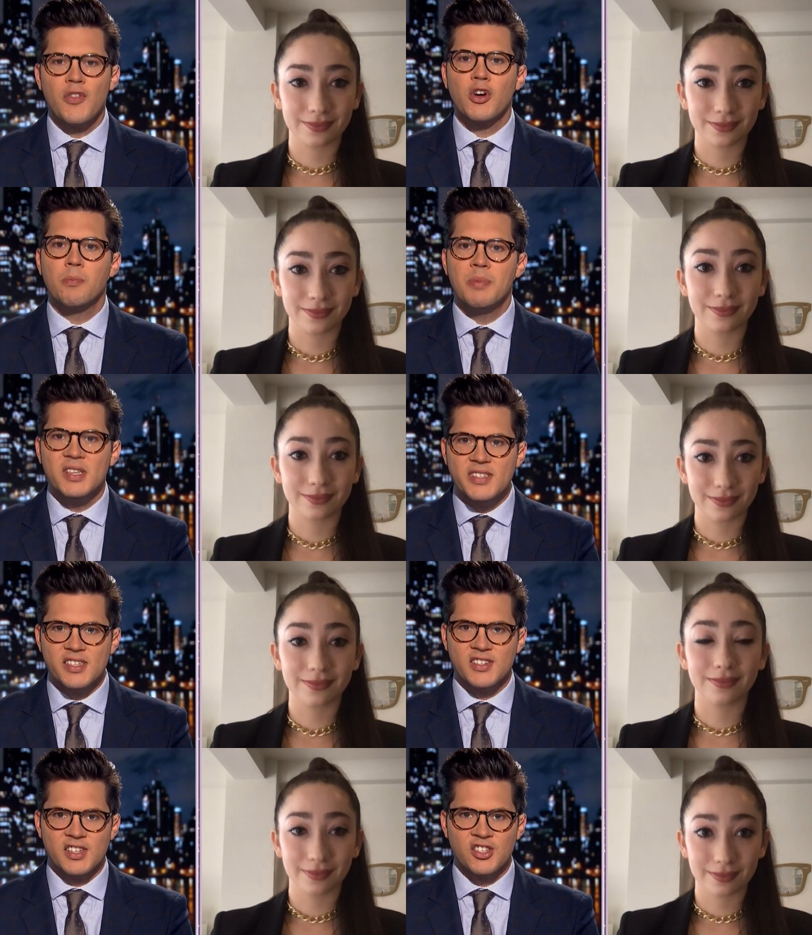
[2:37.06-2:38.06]
Speaker 1: their
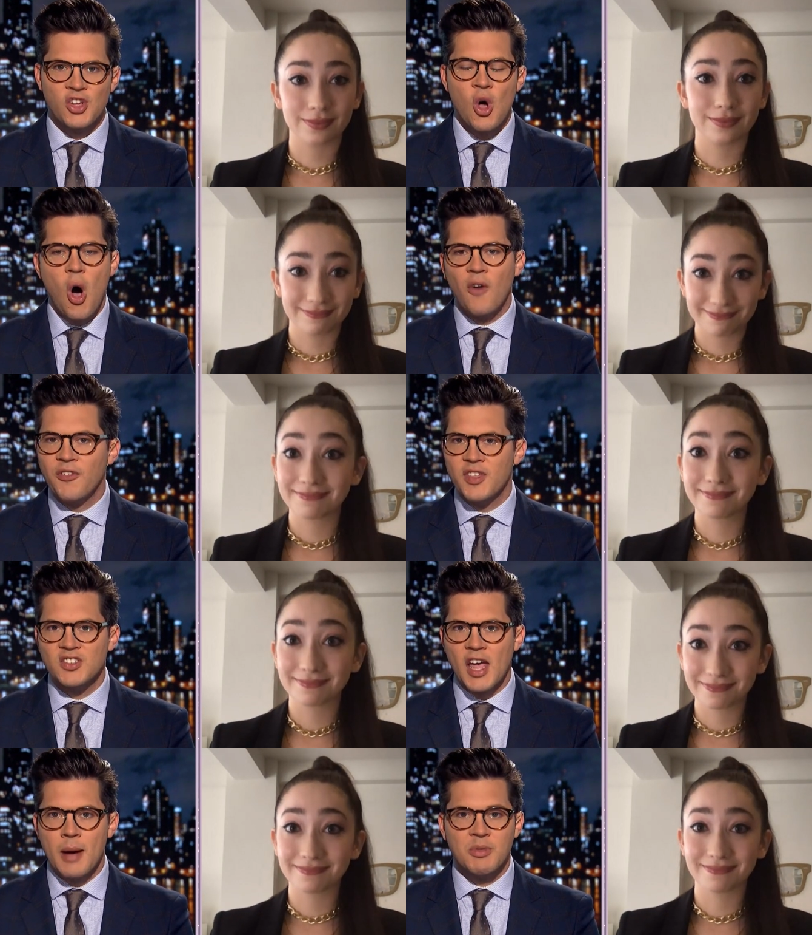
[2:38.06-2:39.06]
businesses off of
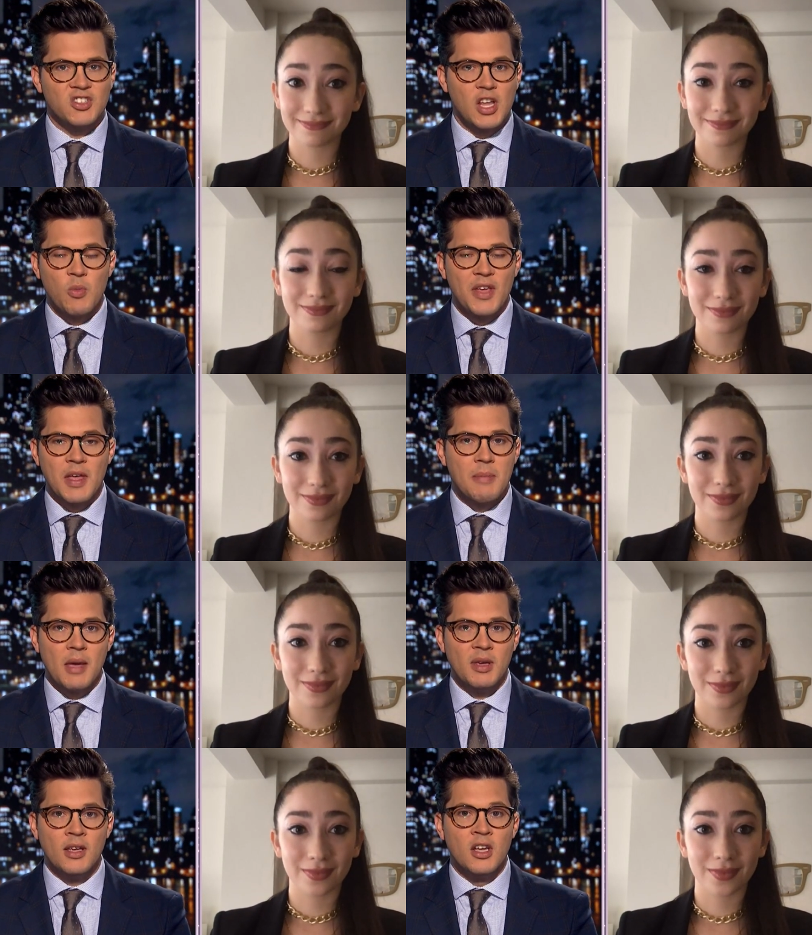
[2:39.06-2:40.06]
this app the same way that
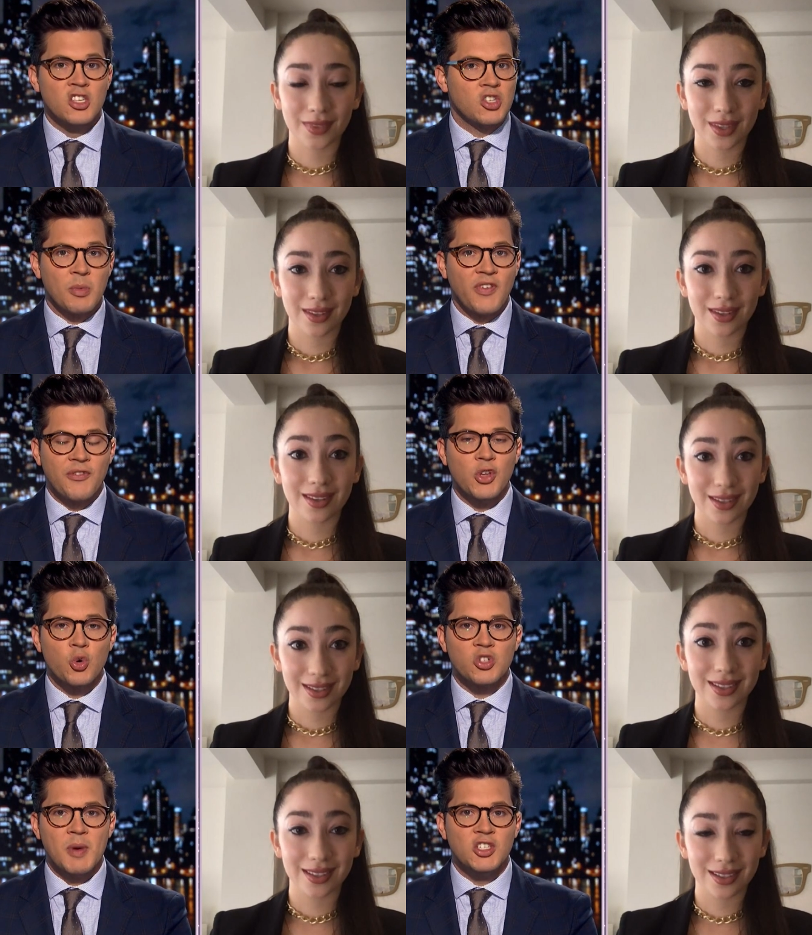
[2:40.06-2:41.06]
maybe some of our
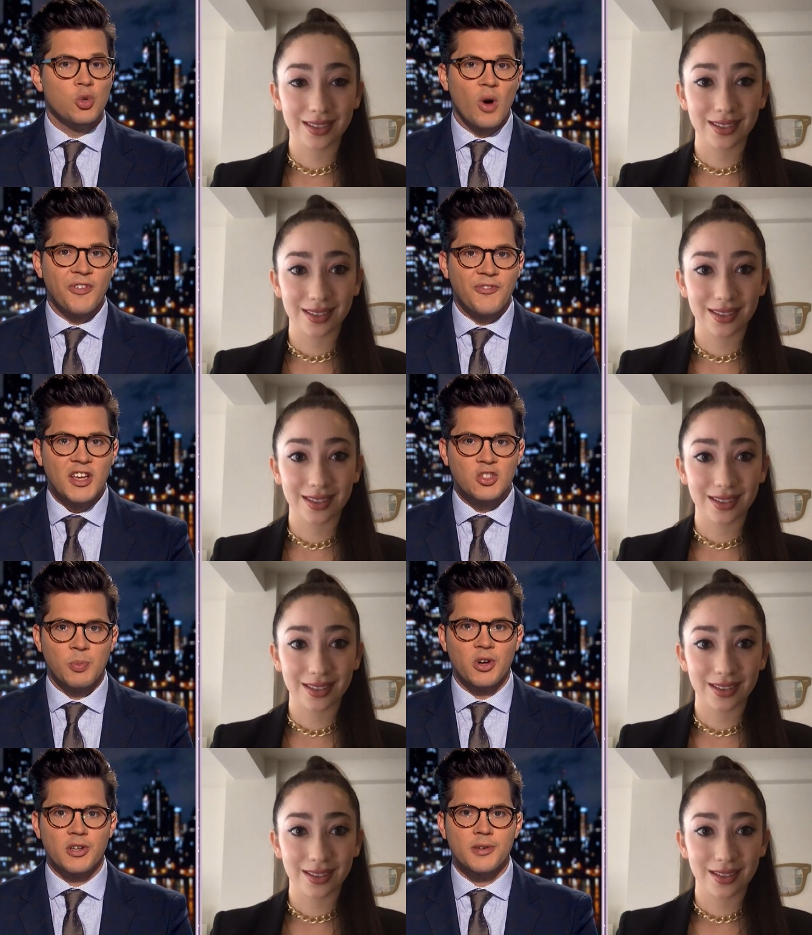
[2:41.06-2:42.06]
viewers may do off of
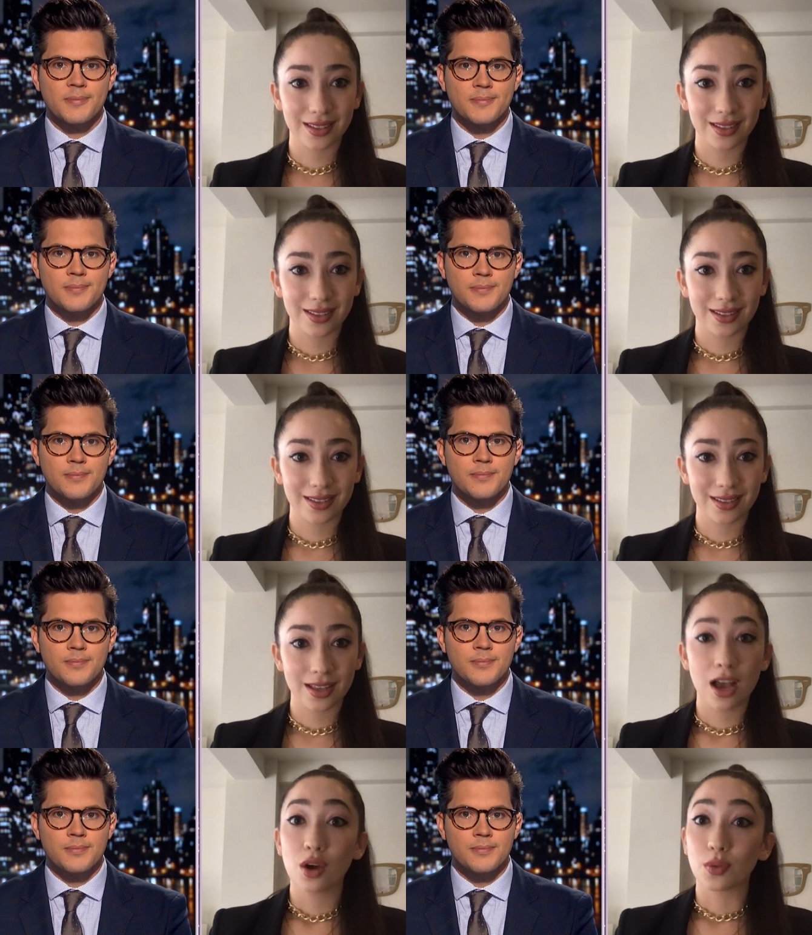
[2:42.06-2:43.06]
Facebook?
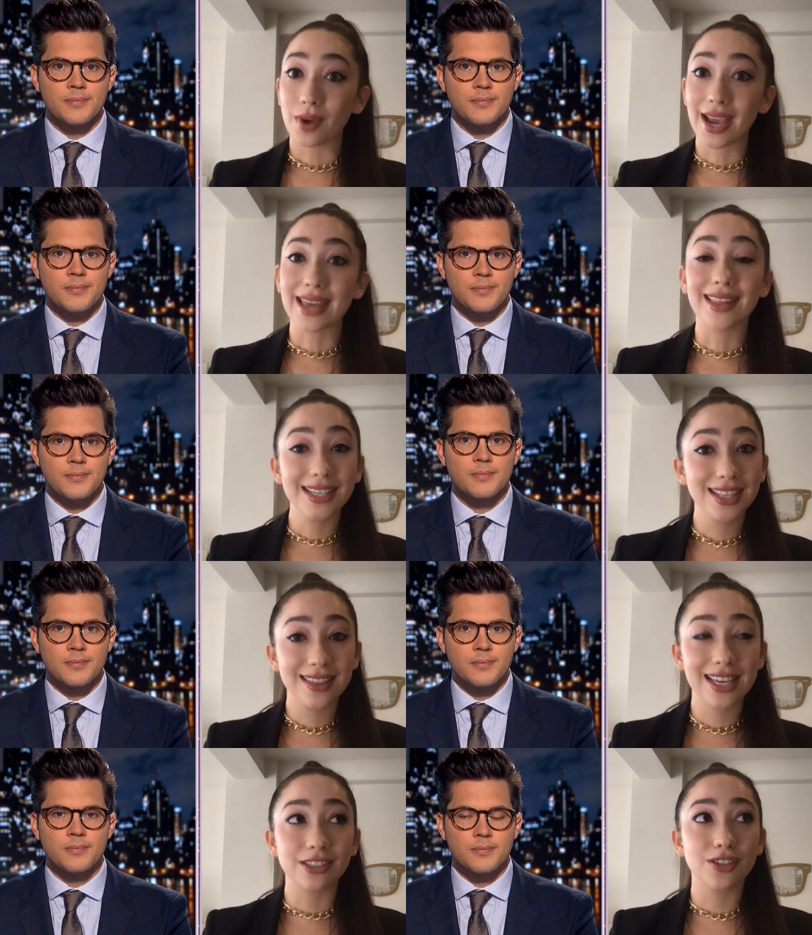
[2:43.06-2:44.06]
Speaker 2: Right, and that's
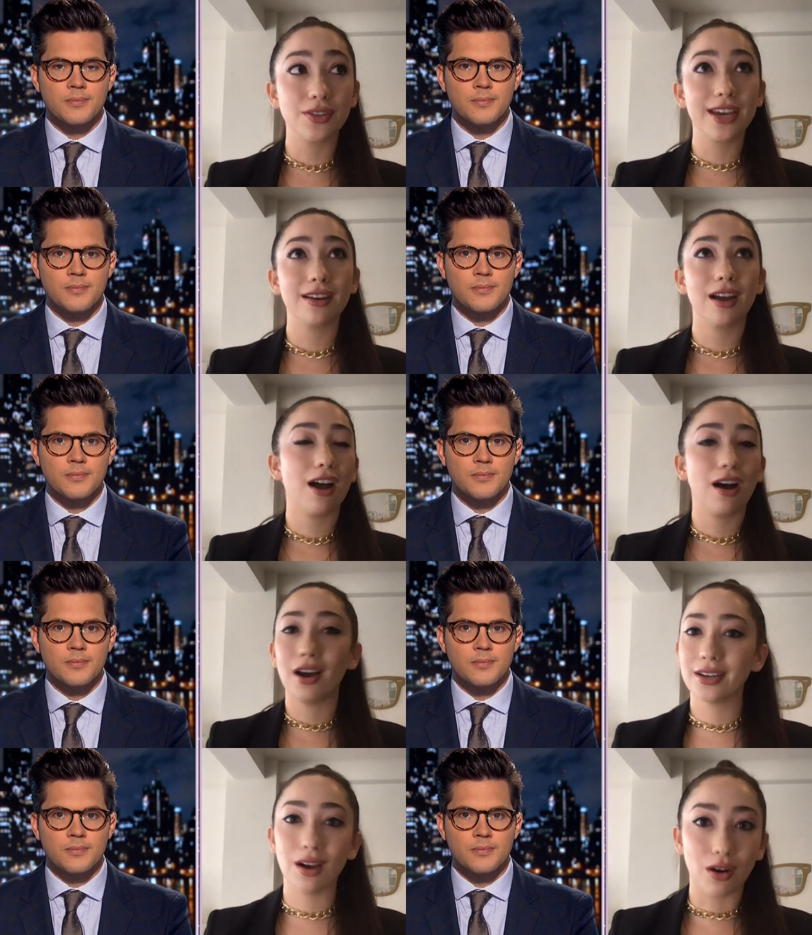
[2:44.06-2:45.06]
the thing. So they're
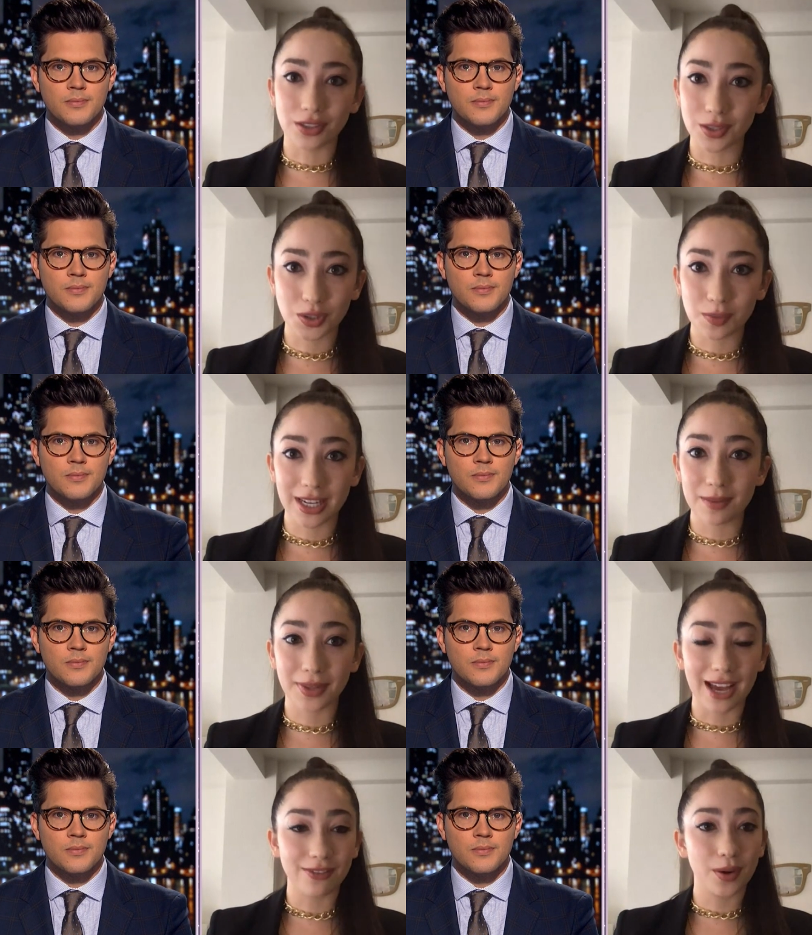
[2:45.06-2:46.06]
on all social
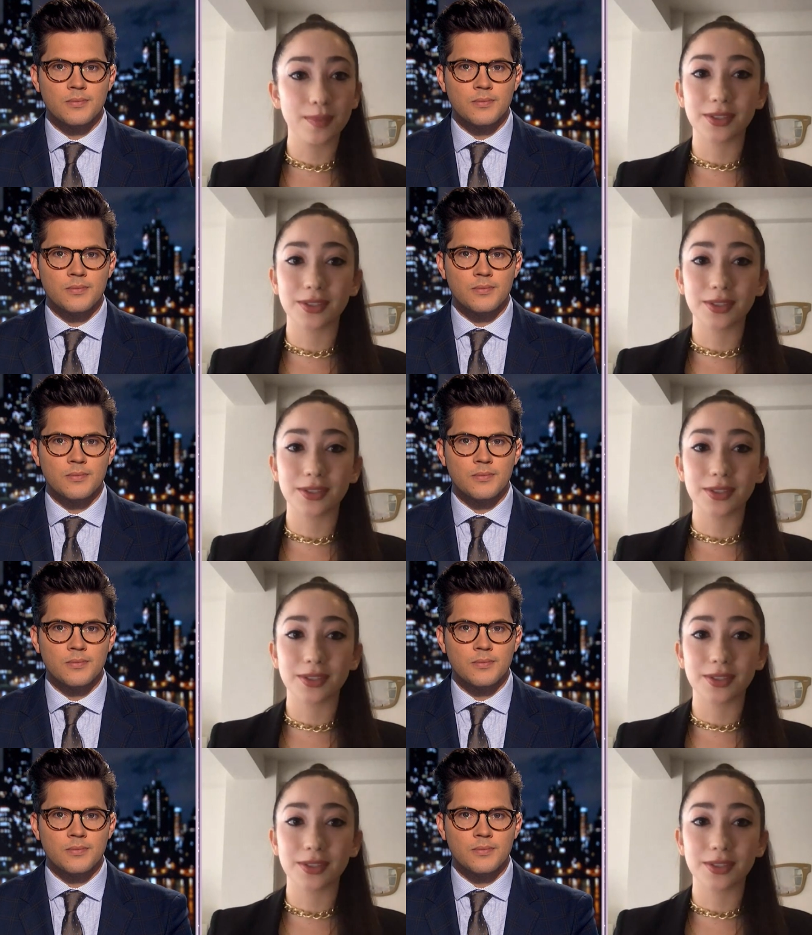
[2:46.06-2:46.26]
media platforms.